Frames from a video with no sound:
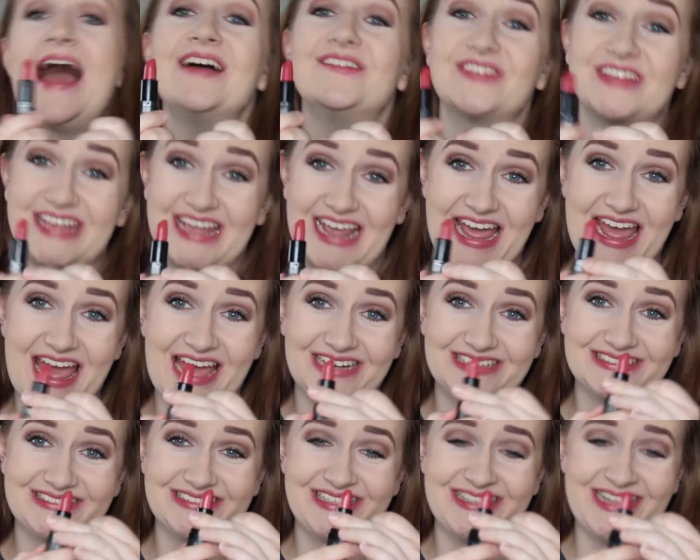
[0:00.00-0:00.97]
I have a
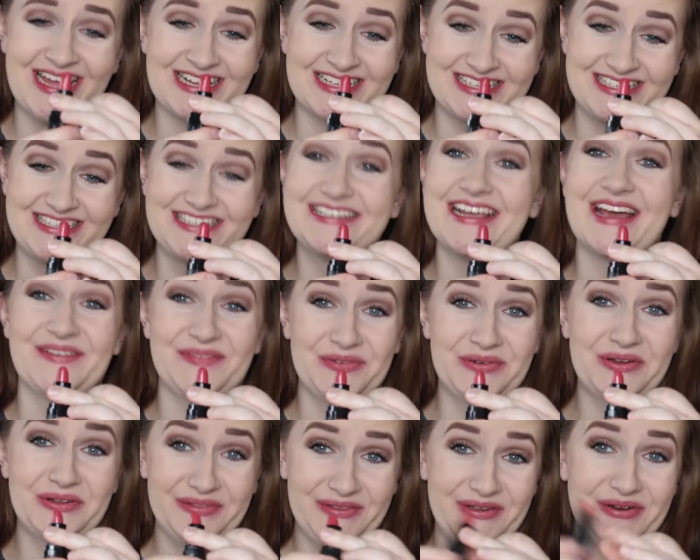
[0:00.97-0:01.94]
cat and that's
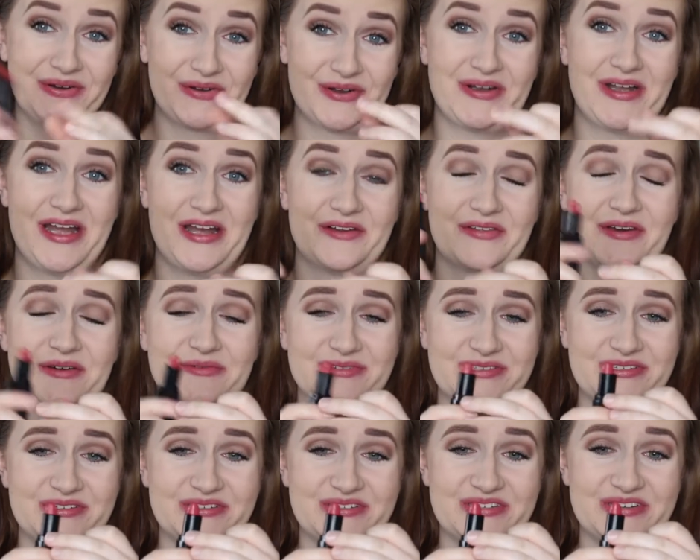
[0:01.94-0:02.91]
definitely her hair that
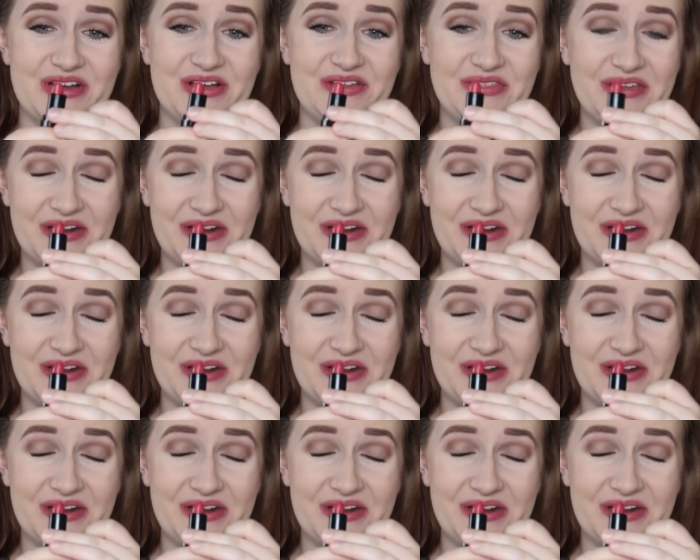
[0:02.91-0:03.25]
was just on